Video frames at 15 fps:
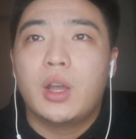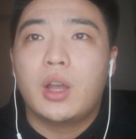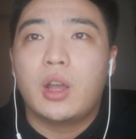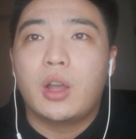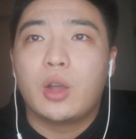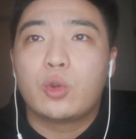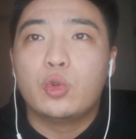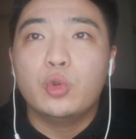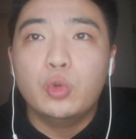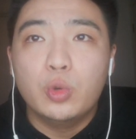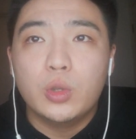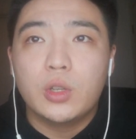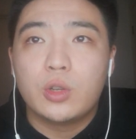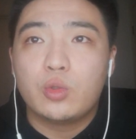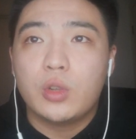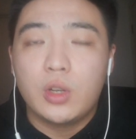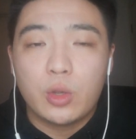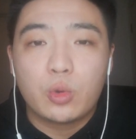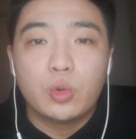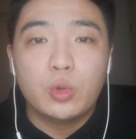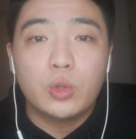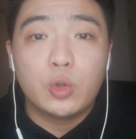a
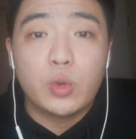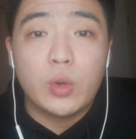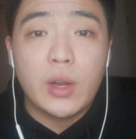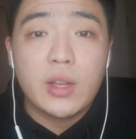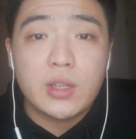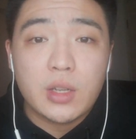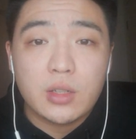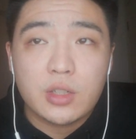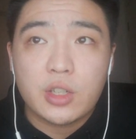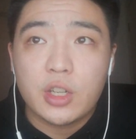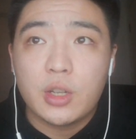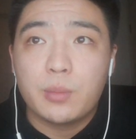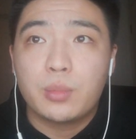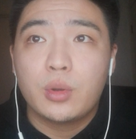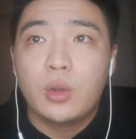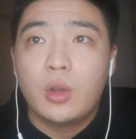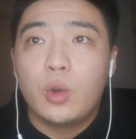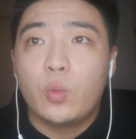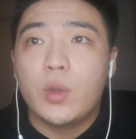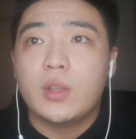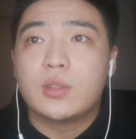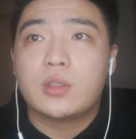really good relationship
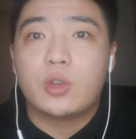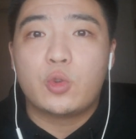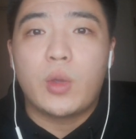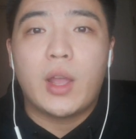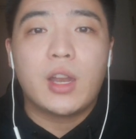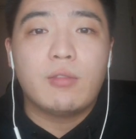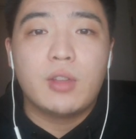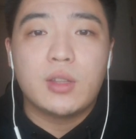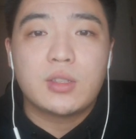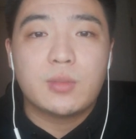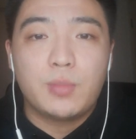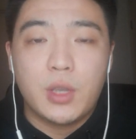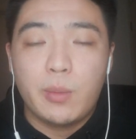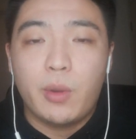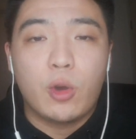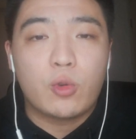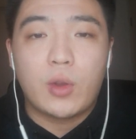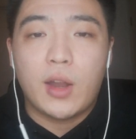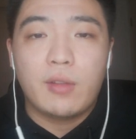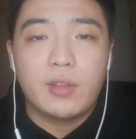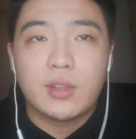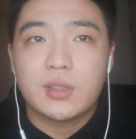with the relevant people,
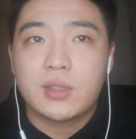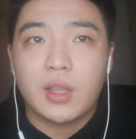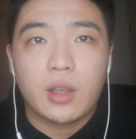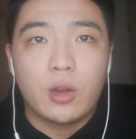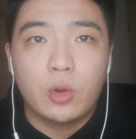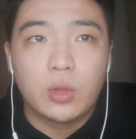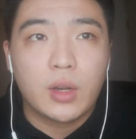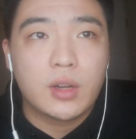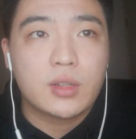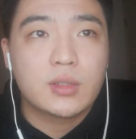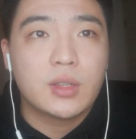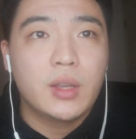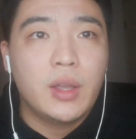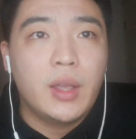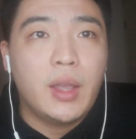relevant stakeholders.